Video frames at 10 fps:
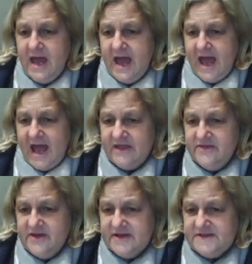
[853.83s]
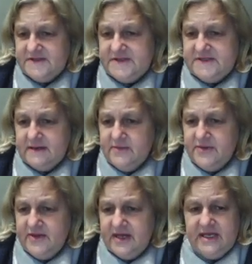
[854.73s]
and the
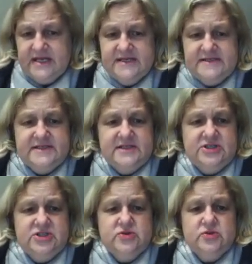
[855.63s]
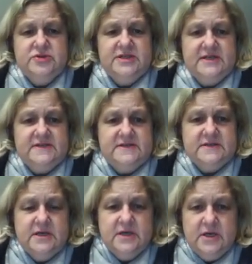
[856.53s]
something is the shortest.
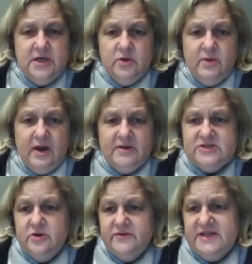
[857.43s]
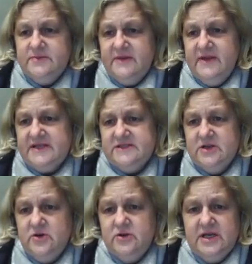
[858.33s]
Well, it's not this one, that's the
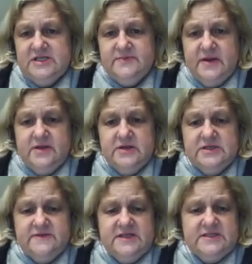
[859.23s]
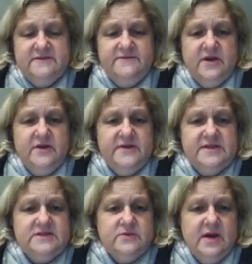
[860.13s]
longest by the looks of it, it's the
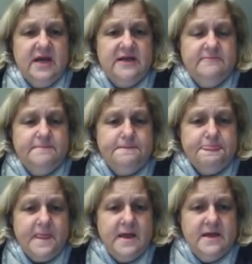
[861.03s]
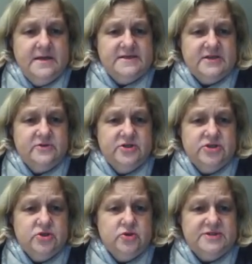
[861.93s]
furthest away. So the
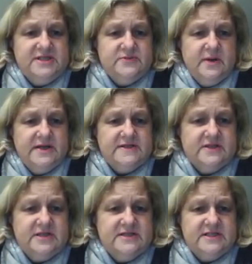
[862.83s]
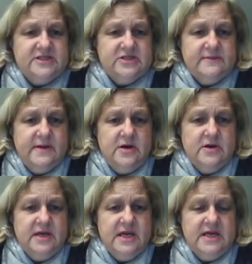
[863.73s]
shortest one, is it to the
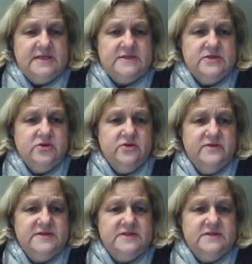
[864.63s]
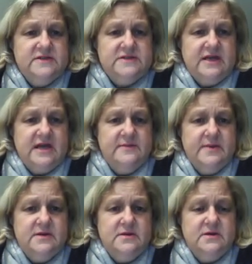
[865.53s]
market or is it to the skate
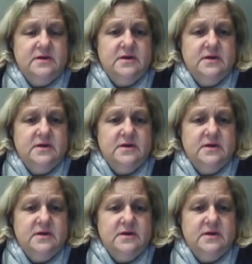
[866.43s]
park?